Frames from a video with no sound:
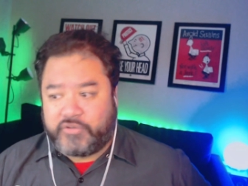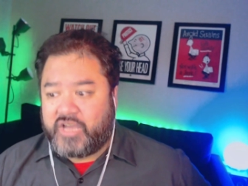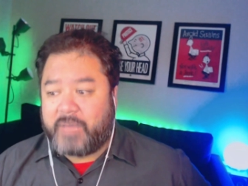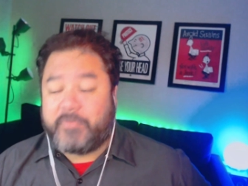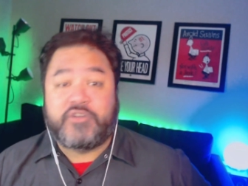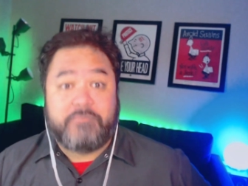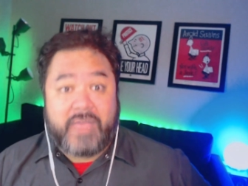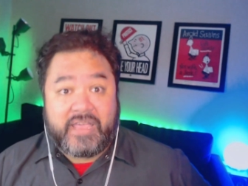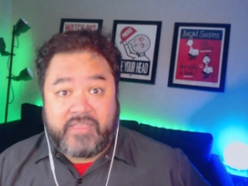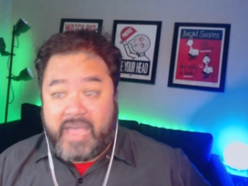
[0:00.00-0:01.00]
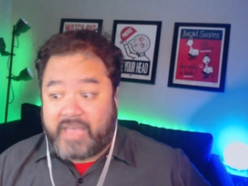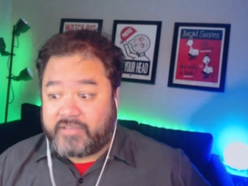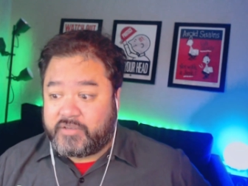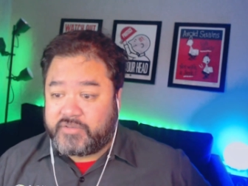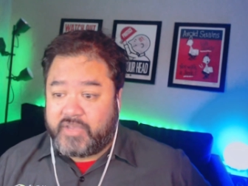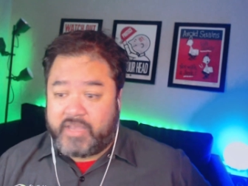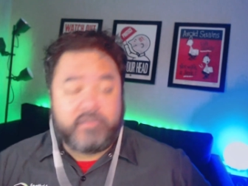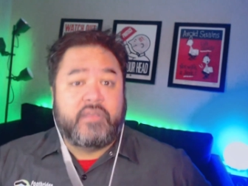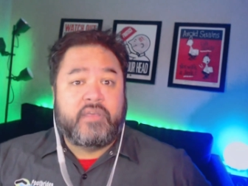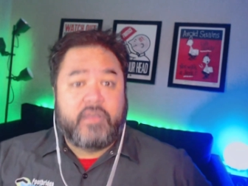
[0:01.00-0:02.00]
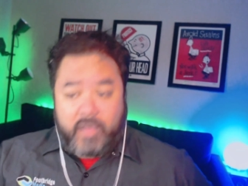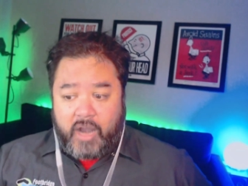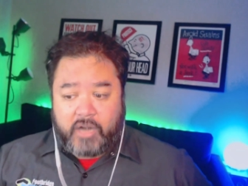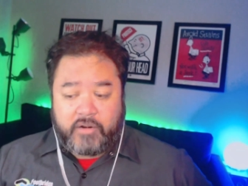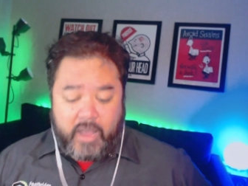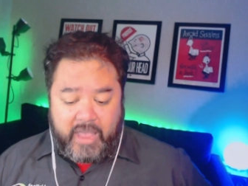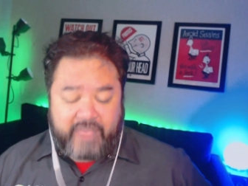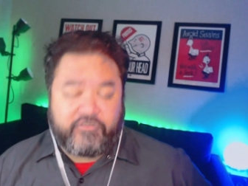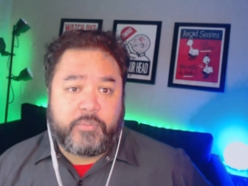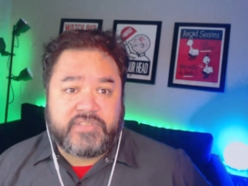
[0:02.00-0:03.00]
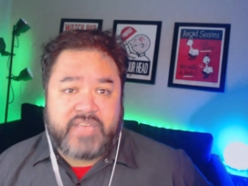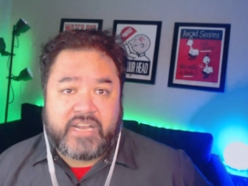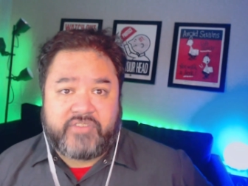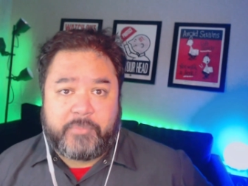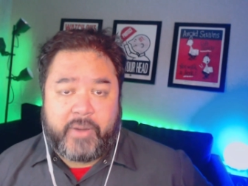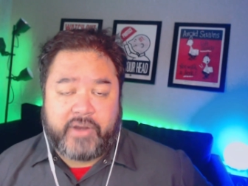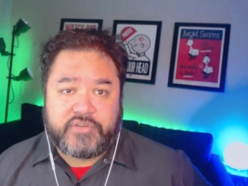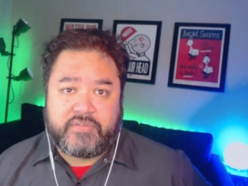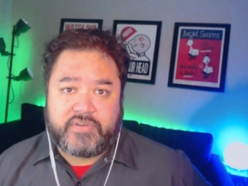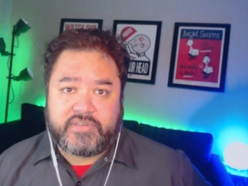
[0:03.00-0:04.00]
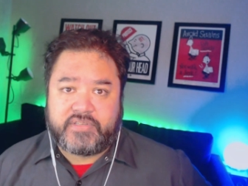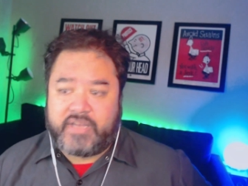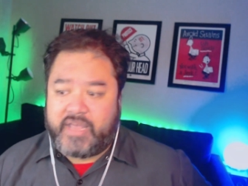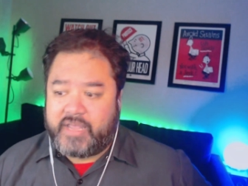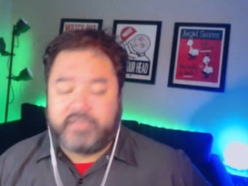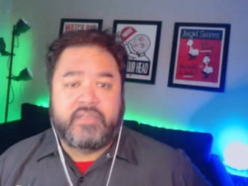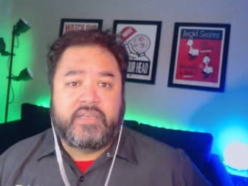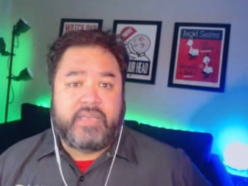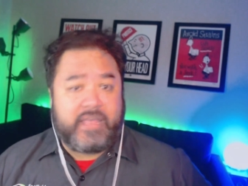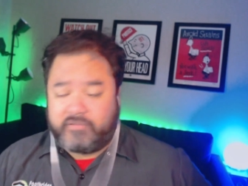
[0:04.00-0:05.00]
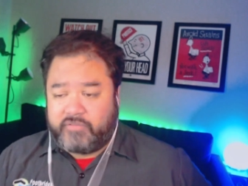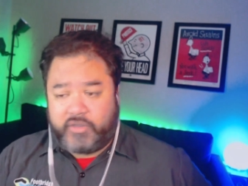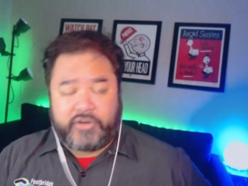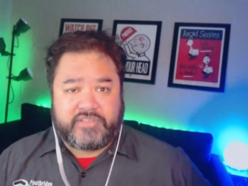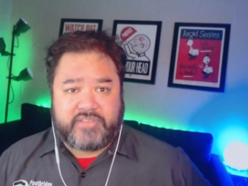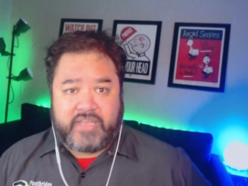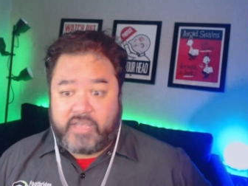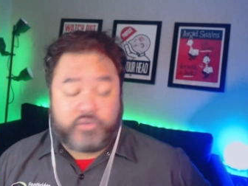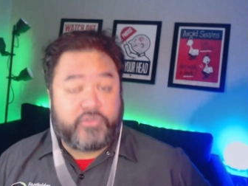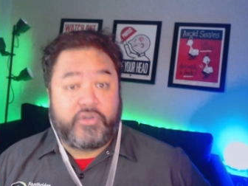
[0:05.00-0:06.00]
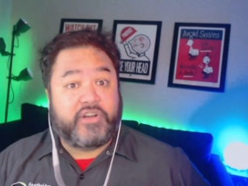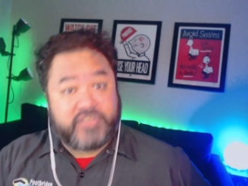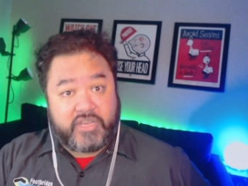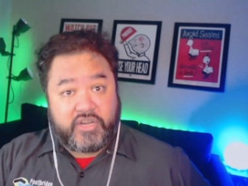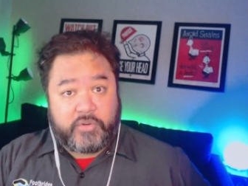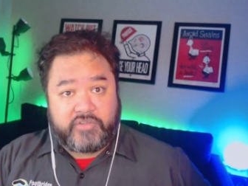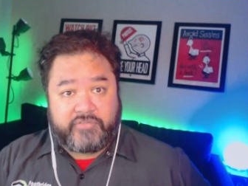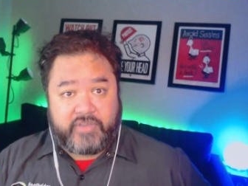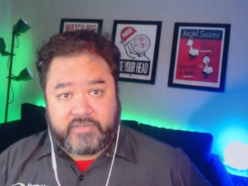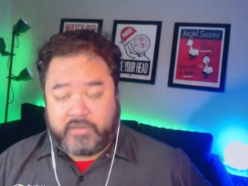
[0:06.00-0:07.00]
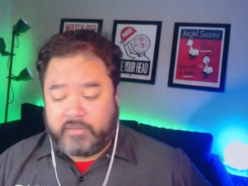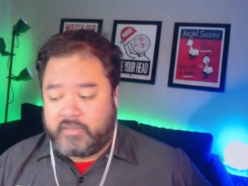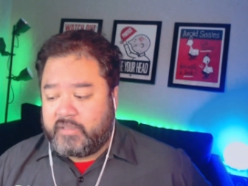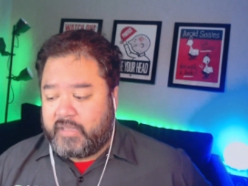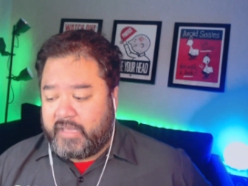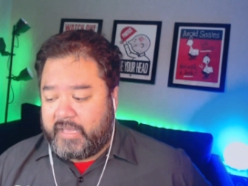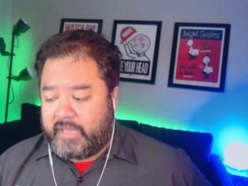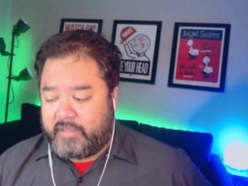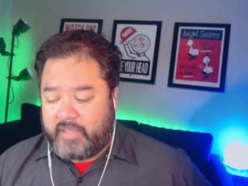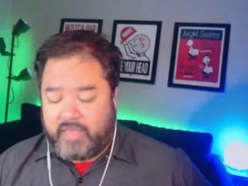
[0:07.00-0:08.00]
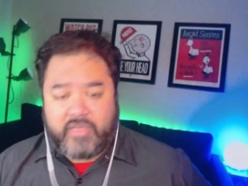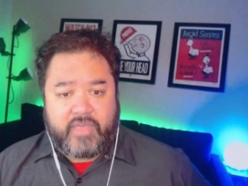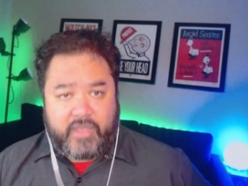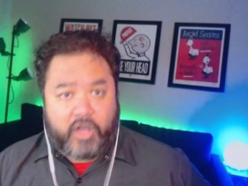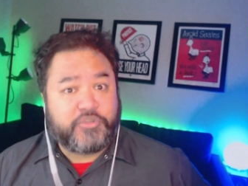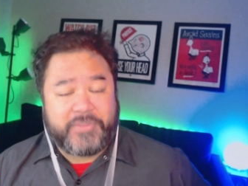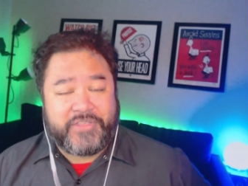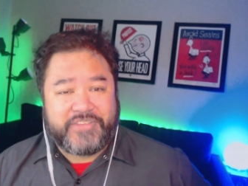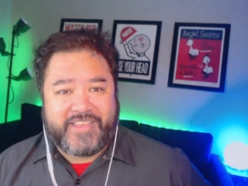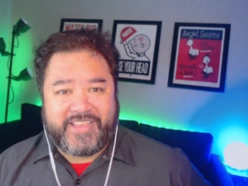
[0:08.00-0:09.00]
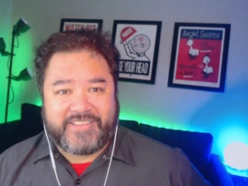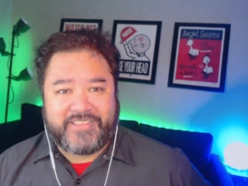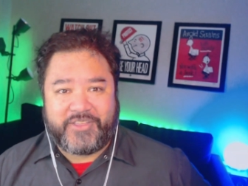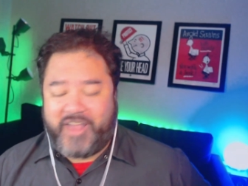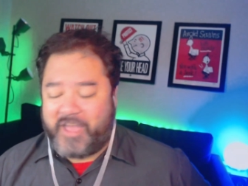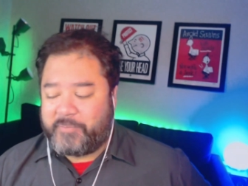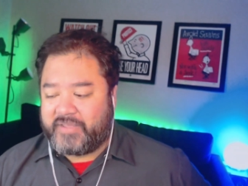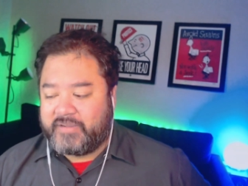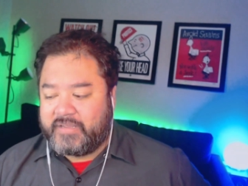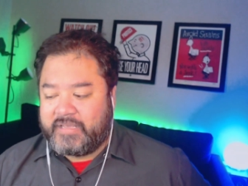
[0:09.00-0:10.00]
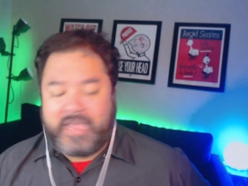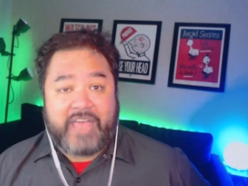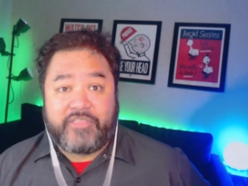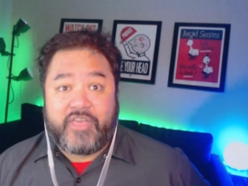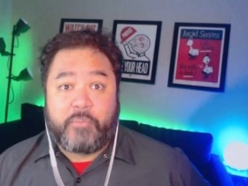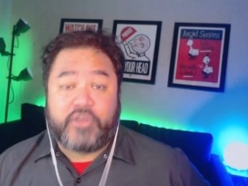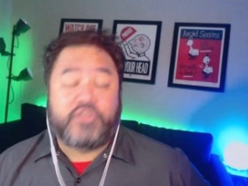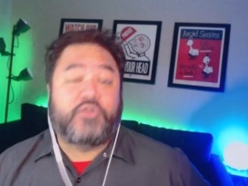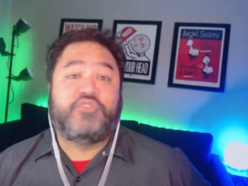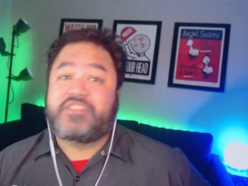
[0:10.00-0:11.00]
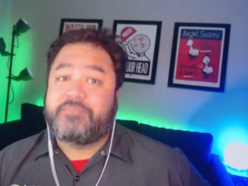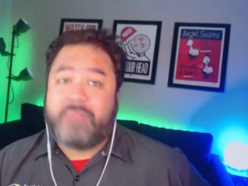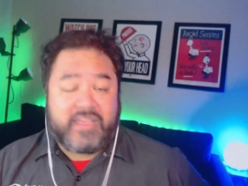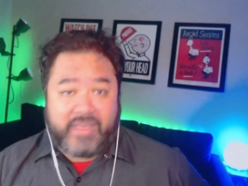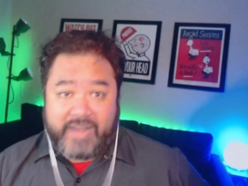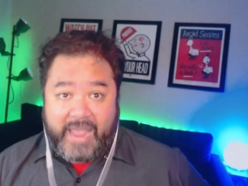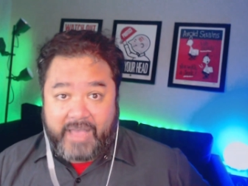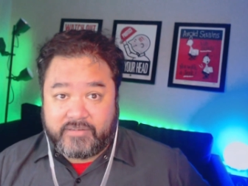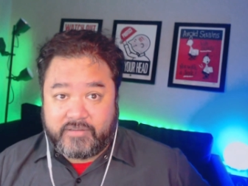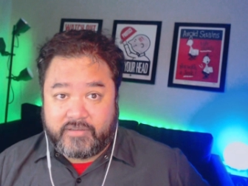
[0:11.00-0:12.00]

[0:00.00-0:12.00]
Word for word: job and you make the ask, you say, Are, uh, Have you been satisfied by our services today? And they're going to say yes, or they're going to say no, and you fix it. Uh, and then they ultimately say yes, that they're happy. At that point, you just make that ask.